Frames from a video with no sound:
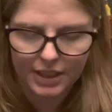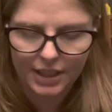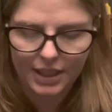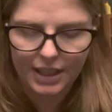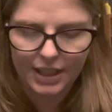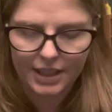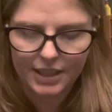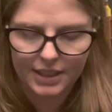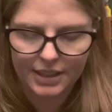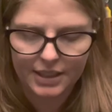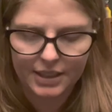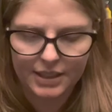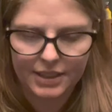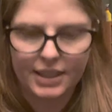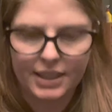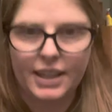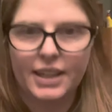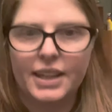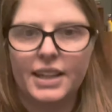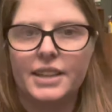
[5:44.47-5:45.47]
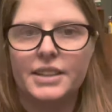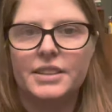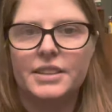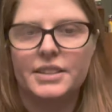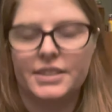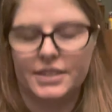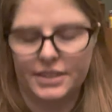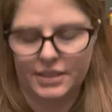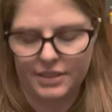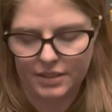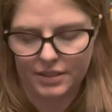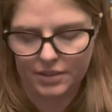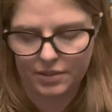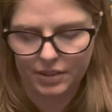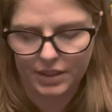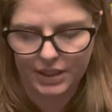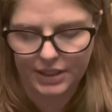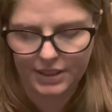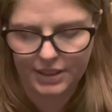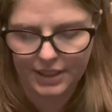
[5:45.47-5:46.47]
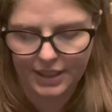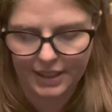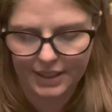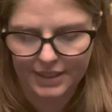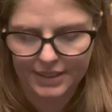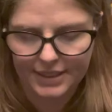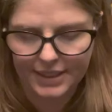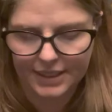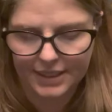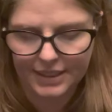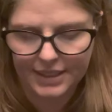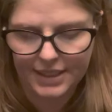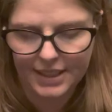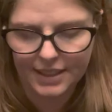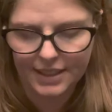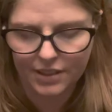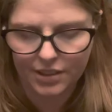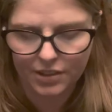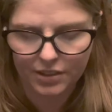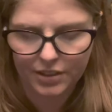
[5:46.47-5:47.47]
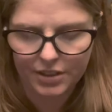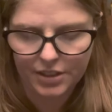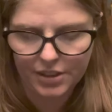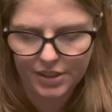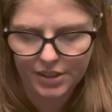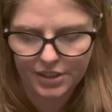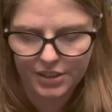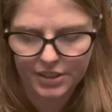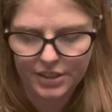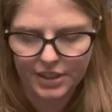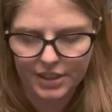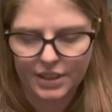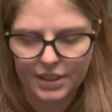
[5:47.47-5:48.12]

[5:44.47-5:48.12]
and that is listed at $16.